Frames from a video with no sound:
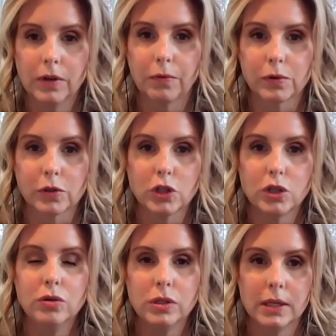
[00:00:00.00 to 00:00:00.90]
if we're
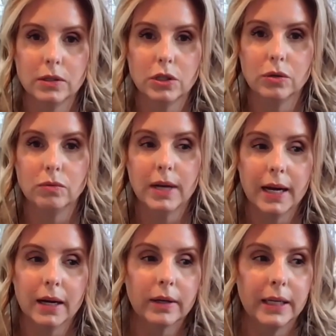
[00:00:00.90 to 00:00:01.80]
choosing to
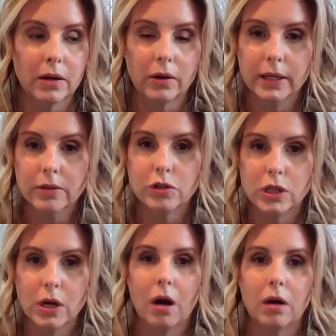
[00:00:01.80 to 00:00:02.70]
carry in our
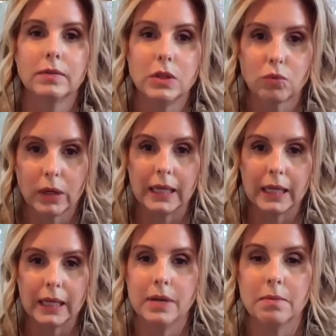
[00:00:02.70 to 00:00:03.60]
energy all of these really
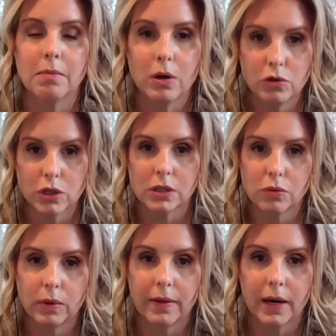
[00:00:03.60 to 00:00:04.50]
heavy emotions
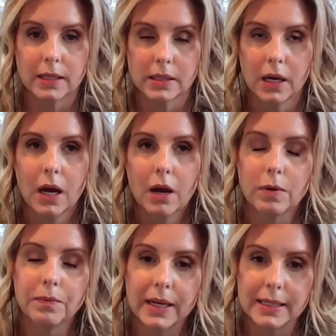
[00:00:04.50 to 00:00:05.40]
with us
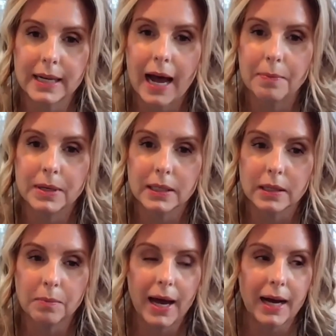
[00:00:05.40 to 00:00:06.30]
from things that happened in
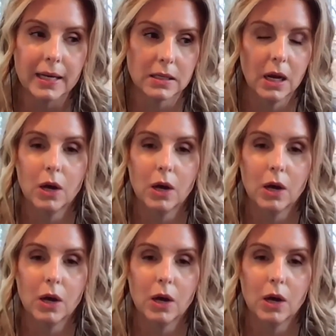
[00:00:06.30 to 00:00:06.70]
the past,